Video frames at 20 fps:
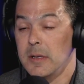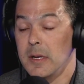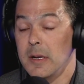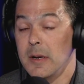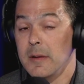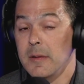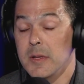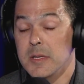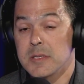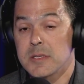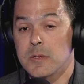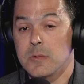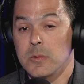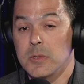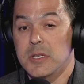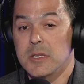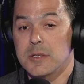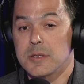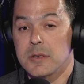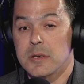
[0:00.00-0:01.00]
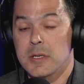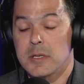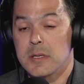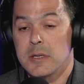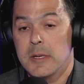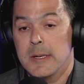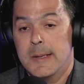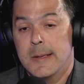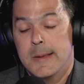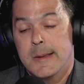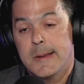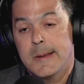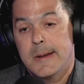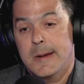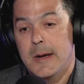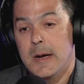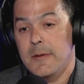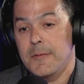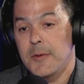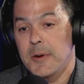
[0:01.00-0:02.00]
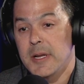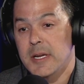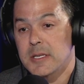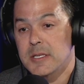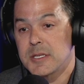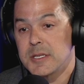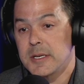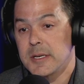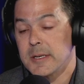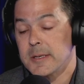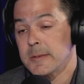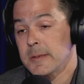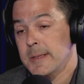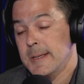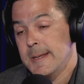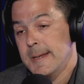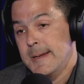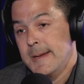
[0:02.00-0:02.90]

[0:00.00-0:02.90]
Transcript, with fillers: out of the school district uh, for next year.